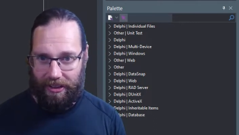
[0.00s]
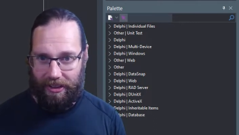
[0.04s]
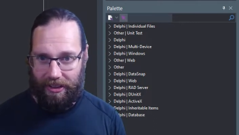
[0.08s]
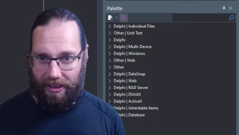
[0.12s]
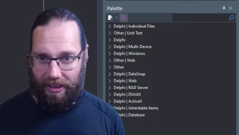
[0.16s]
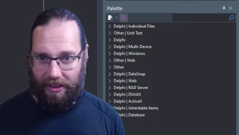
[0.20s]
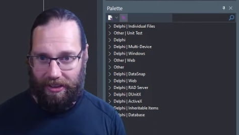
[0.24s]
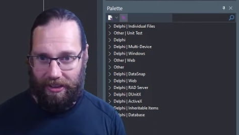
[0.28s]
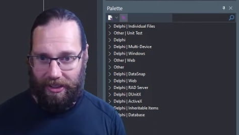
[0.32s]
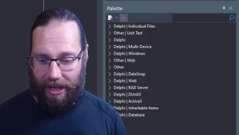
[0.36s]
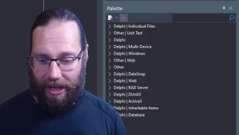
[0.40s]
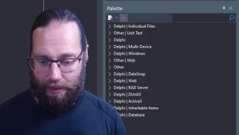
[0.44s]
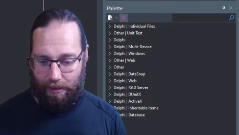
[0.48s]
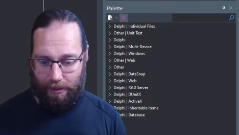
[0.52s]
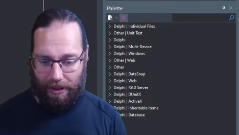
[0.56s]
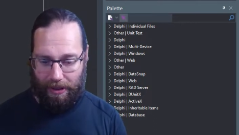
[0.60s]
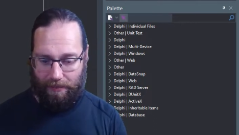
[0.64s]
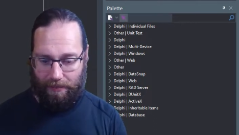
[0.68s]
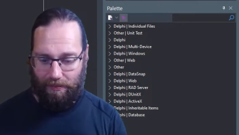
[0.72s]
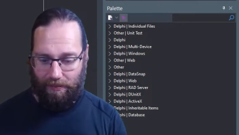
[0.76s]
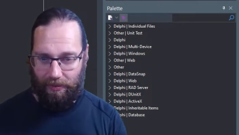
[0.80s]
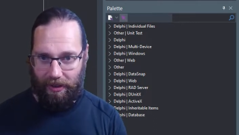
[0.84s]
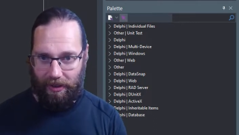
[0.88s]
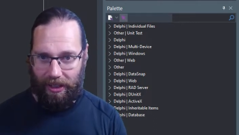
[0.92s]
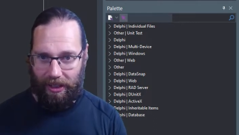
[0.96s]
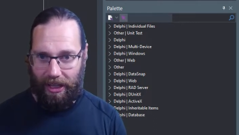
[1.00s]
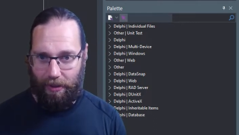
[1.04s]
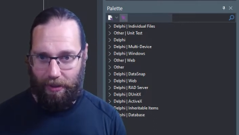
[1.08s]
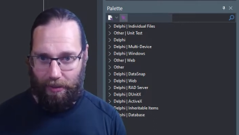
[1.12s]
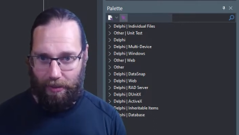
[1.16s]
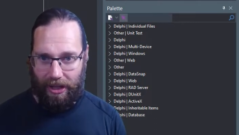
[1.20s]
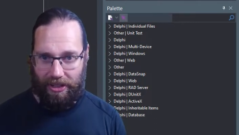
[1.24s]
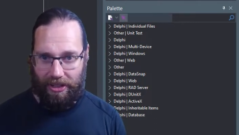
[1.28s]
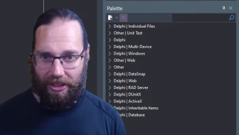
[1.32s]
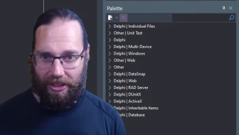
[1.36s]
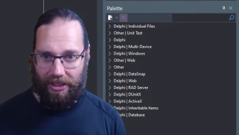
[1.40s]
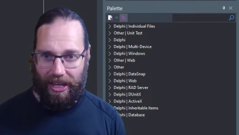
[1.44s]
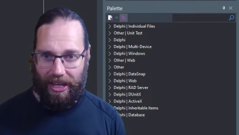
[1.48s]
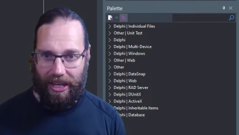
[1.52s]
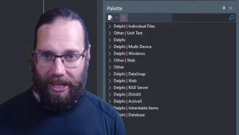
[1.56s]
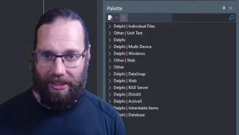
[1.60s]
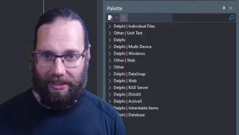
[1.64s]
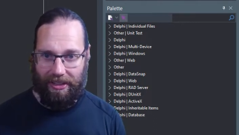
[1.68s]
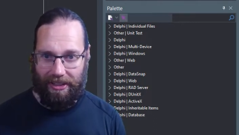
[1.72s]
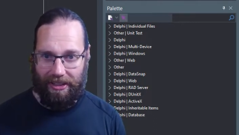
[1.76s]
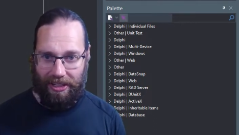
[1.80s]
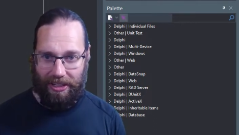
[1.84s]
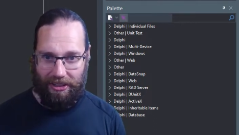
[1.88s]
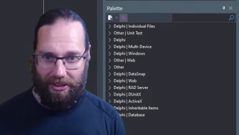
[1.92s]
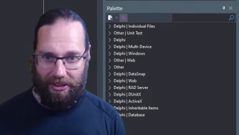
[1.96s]
the number, and we can see that
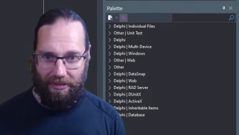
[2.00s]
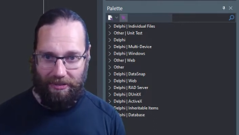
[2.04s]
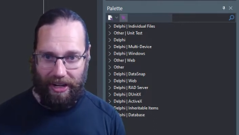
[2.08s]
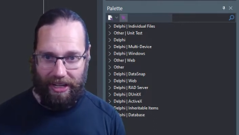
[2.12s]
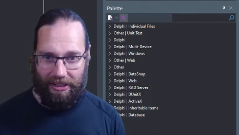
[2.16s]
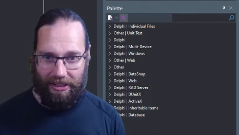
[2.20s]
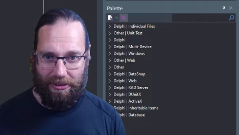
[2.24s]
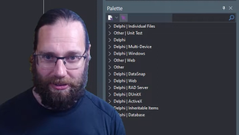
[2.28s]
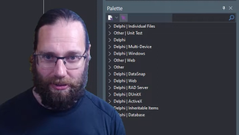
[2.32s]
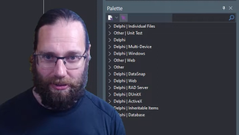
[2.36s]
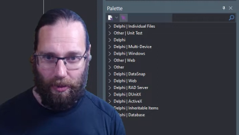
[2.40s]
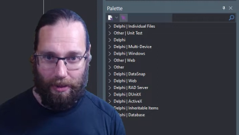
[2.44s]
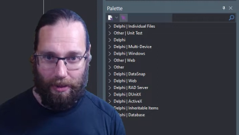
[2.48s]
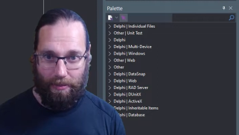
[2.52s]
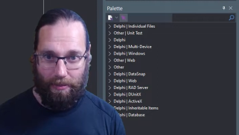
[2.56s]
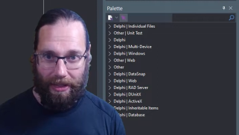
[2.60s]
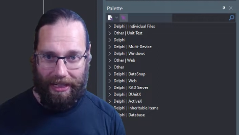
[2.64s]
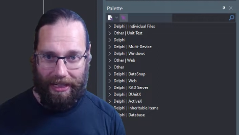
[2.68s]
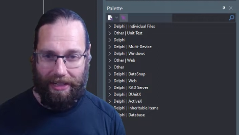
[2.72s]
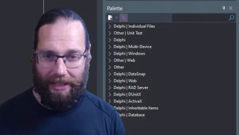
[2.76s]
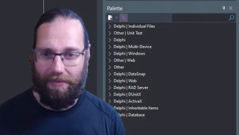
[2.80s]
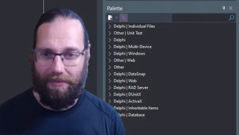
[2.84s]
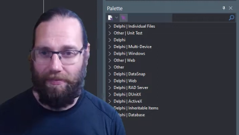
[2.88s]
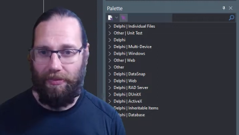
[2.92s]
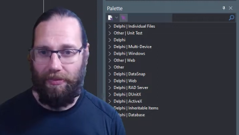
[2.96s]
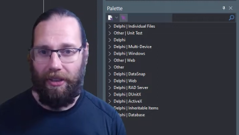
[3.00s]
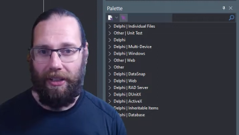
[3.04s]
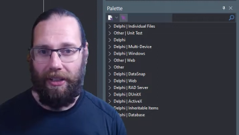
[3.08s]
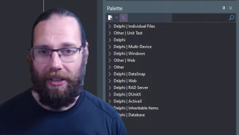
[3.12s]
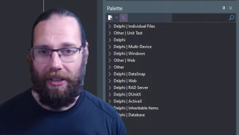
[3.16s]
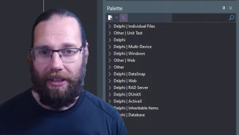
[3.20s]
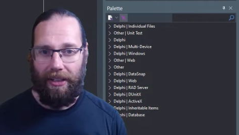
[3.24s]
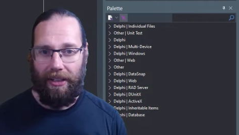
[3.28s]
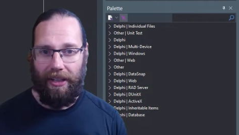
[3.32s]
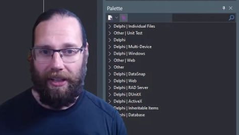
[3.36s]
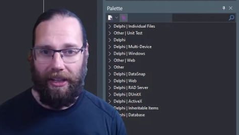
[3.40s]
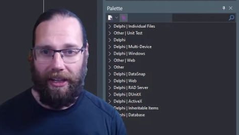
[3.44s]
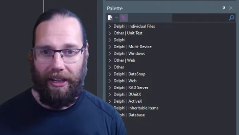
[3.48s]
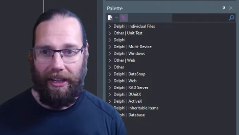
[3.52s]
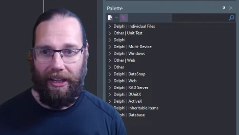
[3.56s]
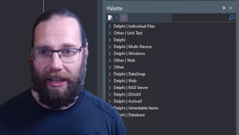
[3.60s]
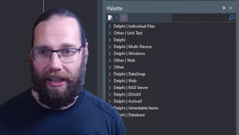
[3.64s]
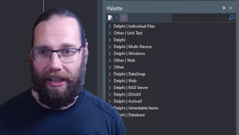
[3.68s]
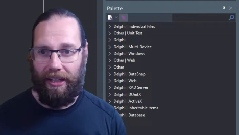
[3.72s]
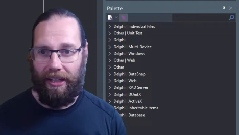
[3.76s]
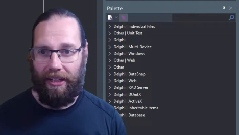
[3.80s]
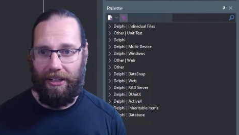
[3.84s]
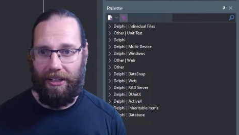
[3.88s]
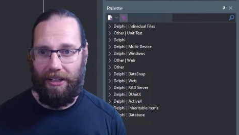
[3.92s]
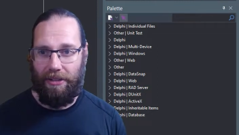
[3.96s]
is in fact 1 billion.
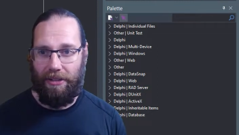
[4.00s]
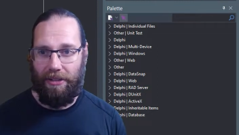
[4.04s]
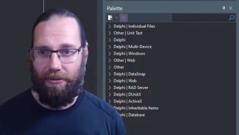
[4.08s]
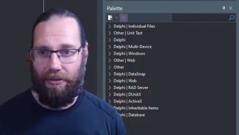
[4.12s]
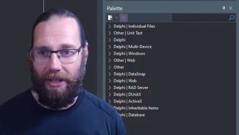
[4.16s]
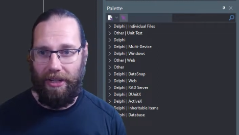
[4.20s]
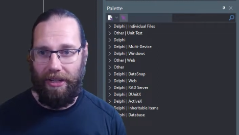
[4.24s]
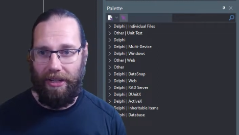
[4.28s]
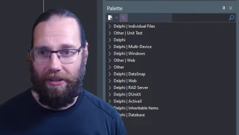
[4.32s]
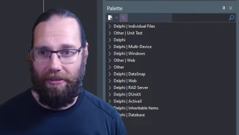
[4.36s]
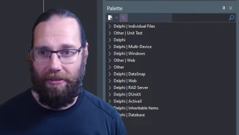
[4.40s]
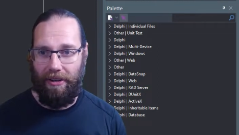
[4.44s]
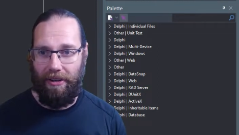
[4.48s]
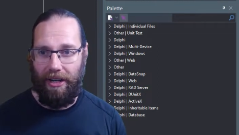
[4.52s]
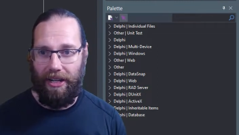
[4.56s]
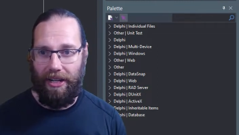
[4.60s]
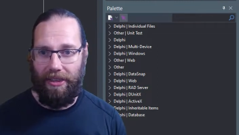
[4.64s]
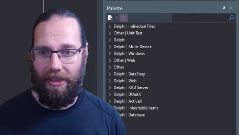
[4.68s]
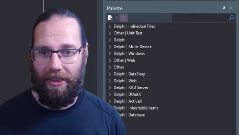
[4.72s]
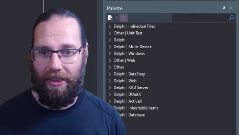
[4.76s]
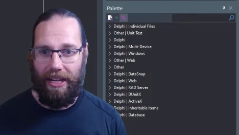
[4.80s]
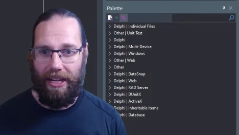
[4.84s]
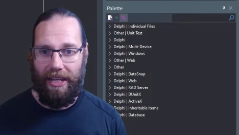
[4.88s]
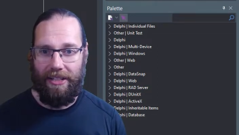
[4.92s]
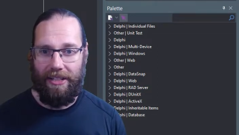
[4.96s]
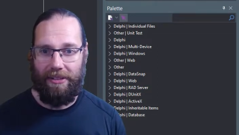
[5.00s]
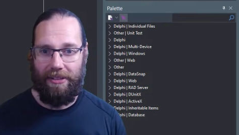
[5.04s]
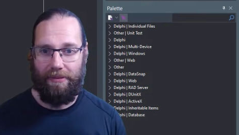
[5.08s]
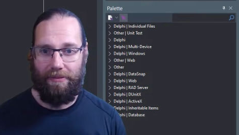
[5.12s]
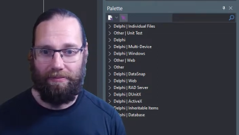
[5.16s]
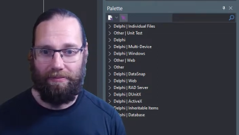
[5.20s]
And if we run that,